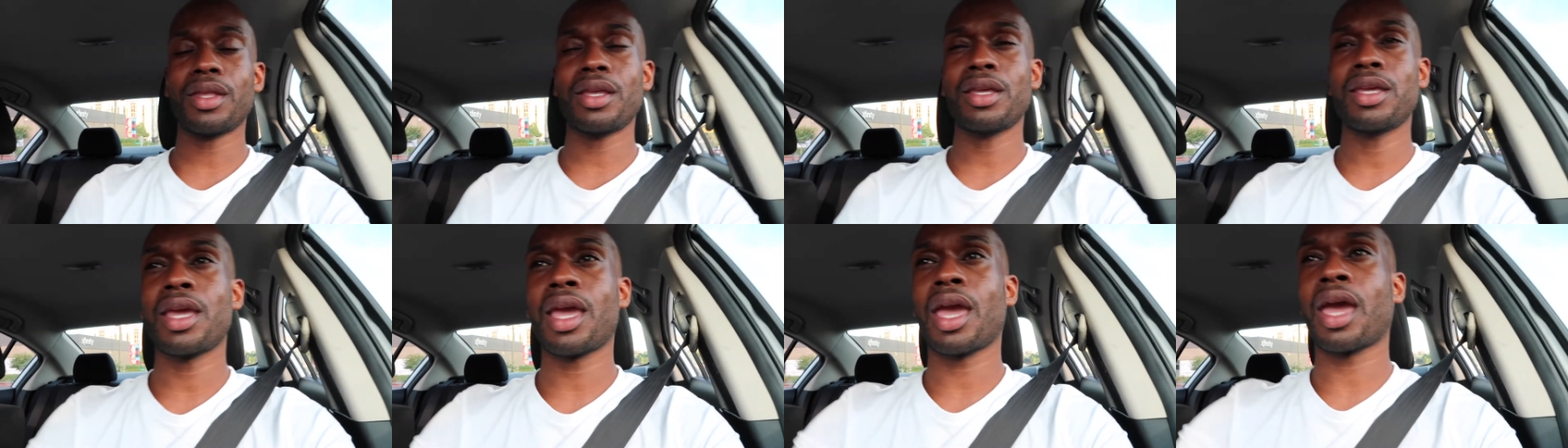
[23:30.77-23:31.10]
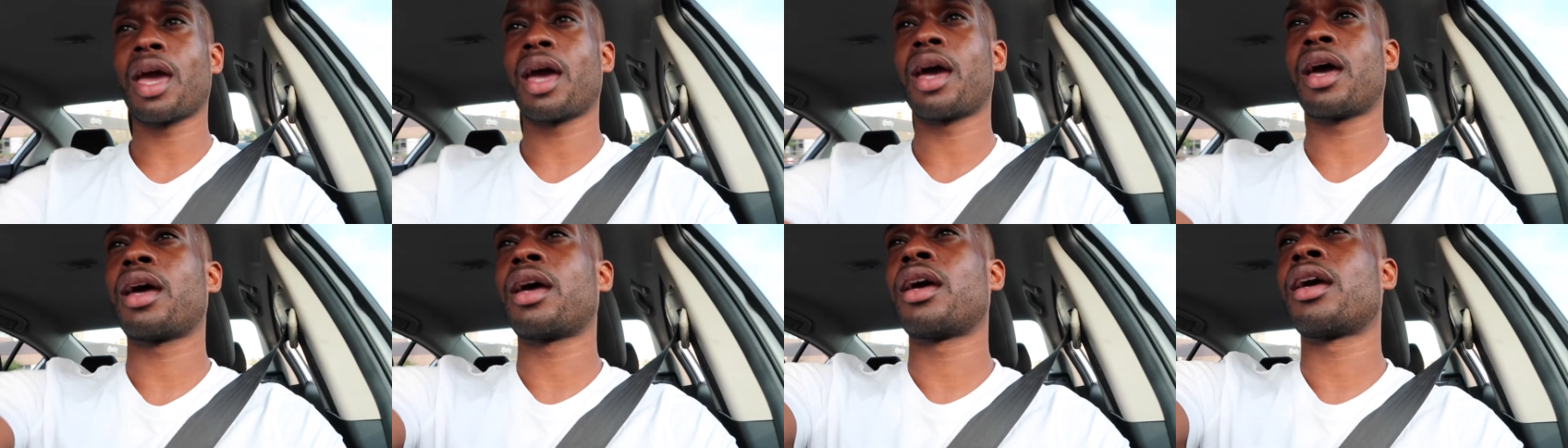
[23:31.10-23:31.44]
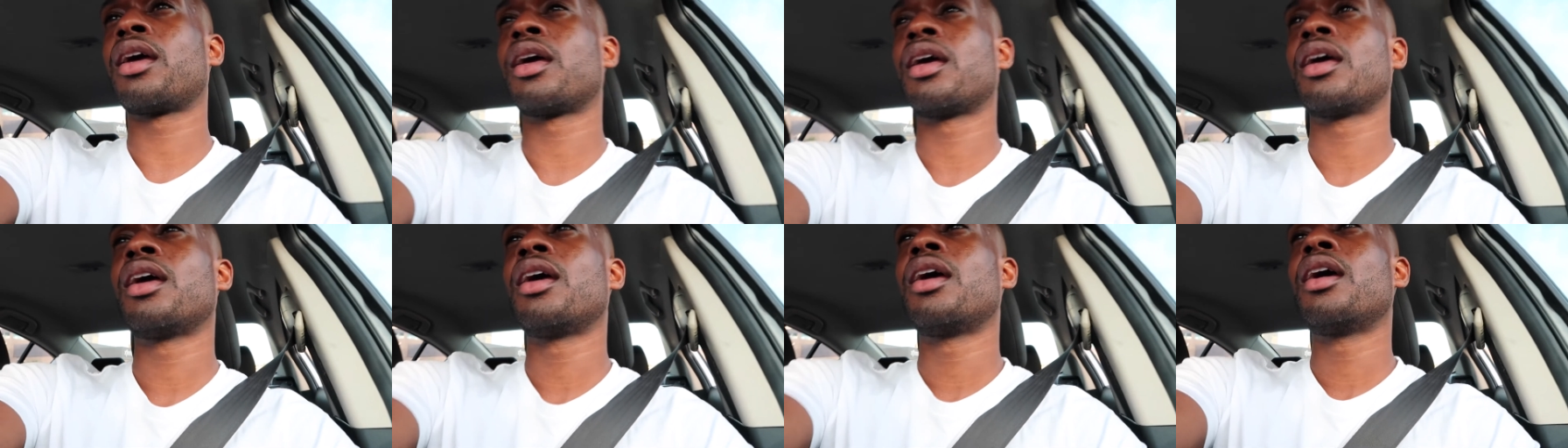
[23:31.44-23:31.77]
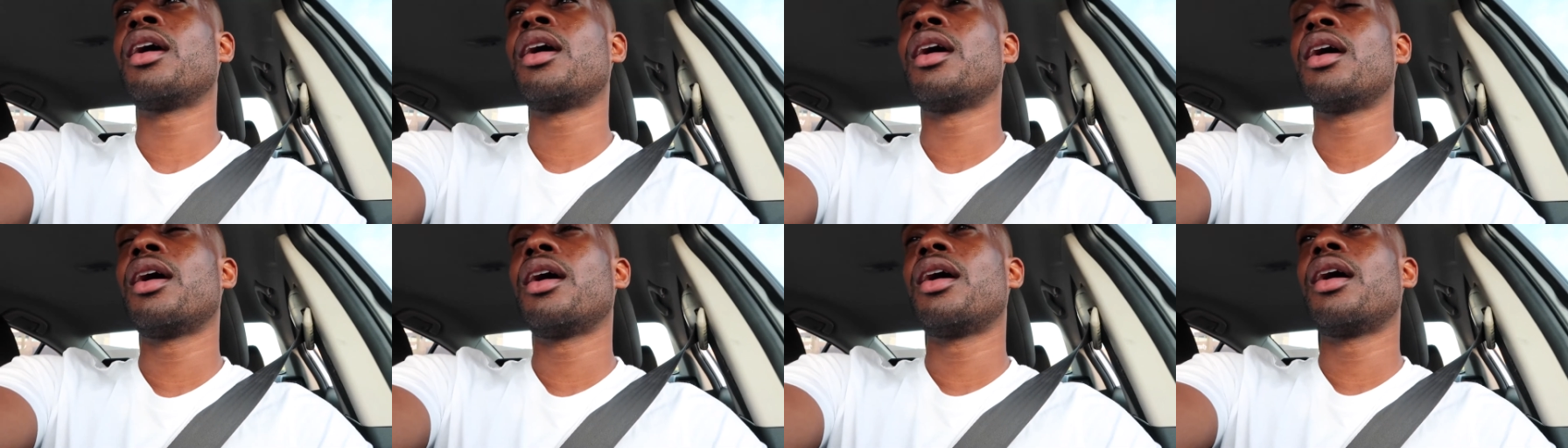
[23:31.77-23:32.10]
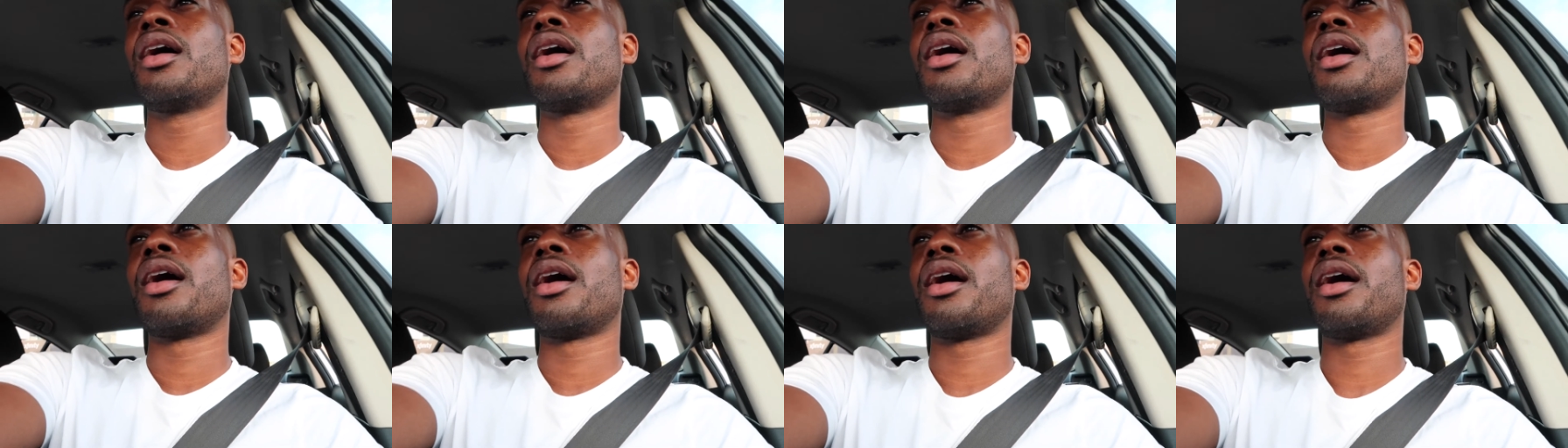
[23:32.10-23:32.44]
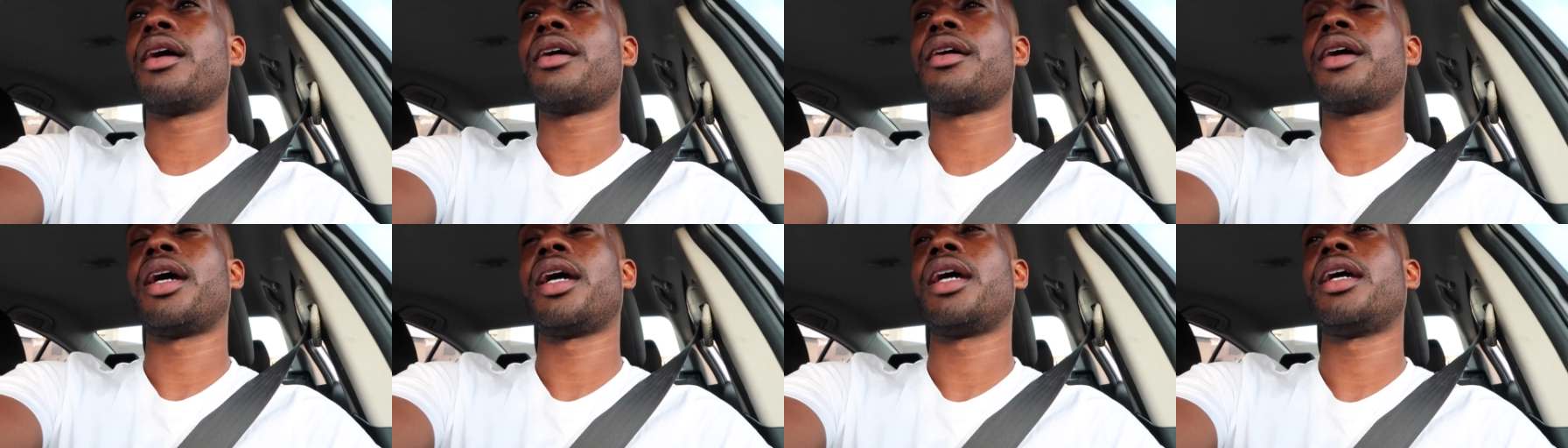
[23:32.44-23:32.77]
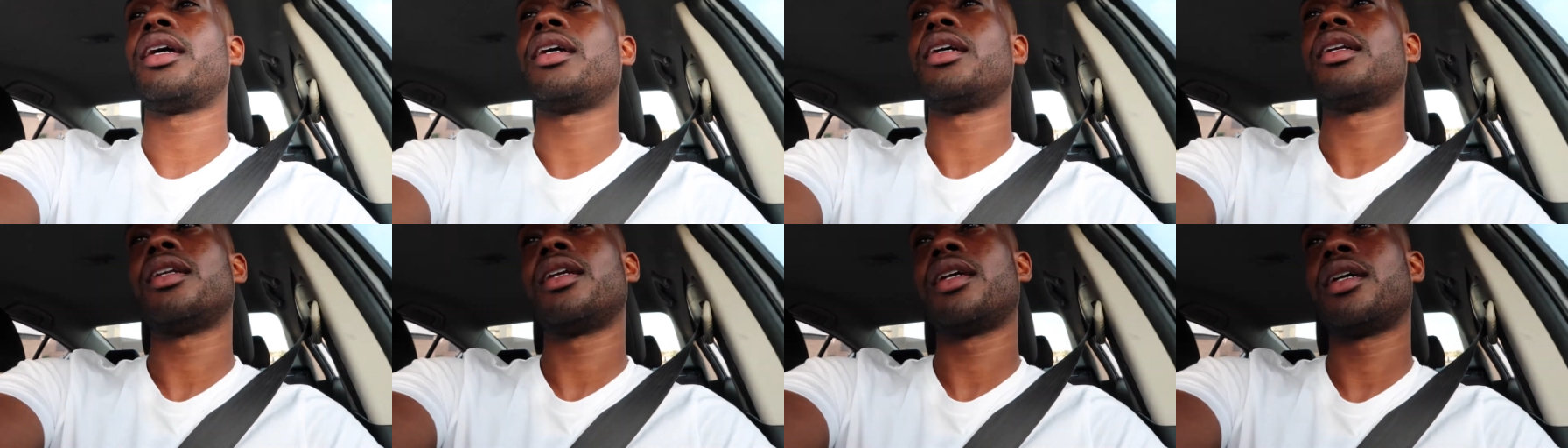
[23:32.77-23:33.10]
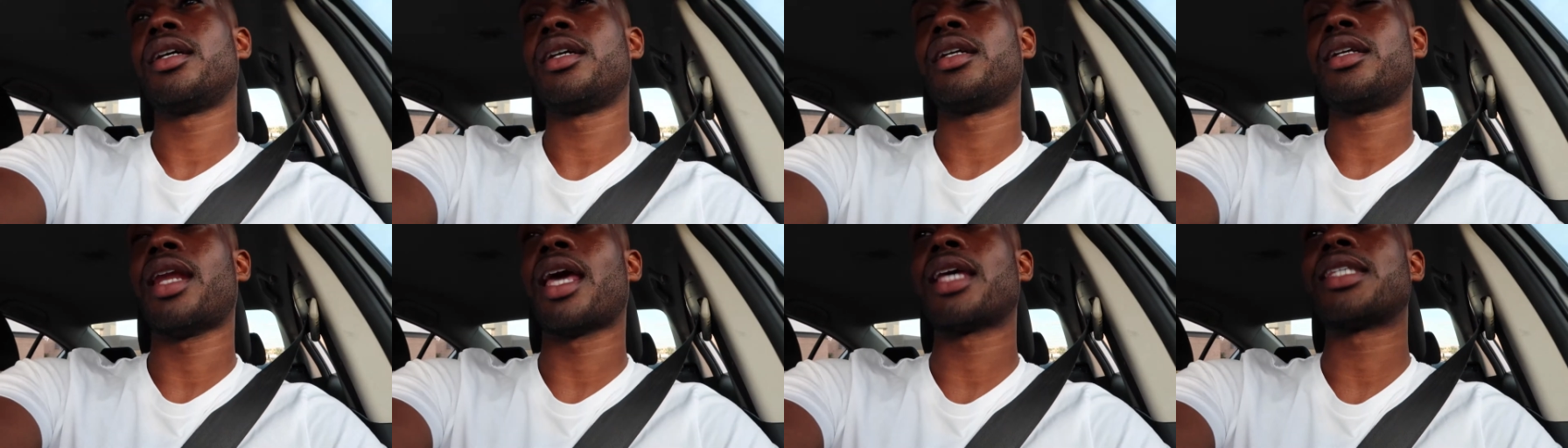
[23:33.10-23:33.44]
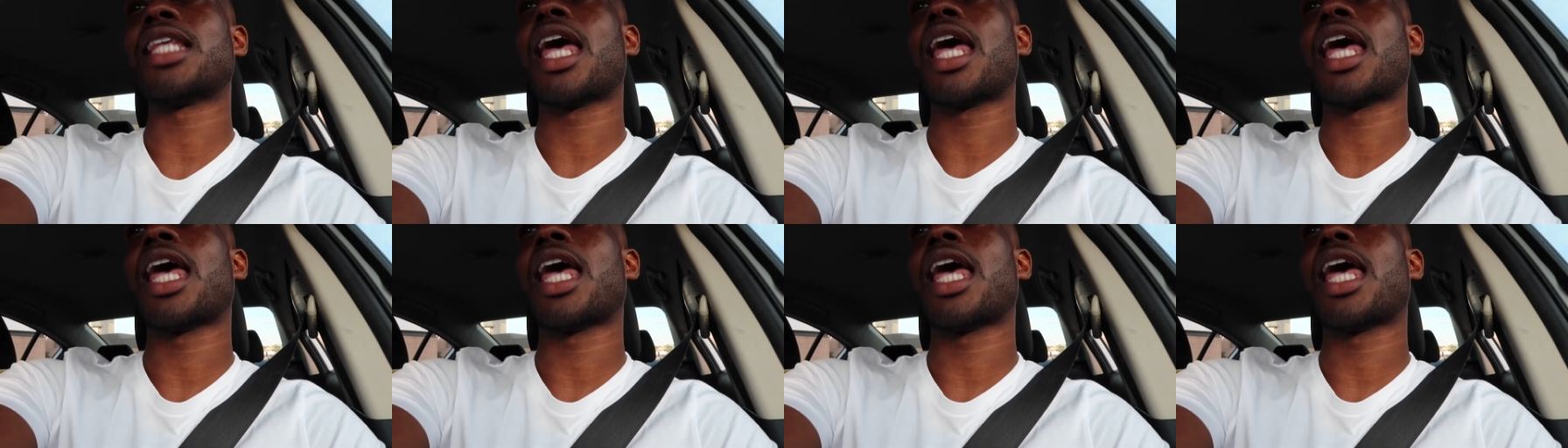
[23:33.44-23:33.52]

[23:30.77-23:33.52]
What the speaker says: yeah. All right, next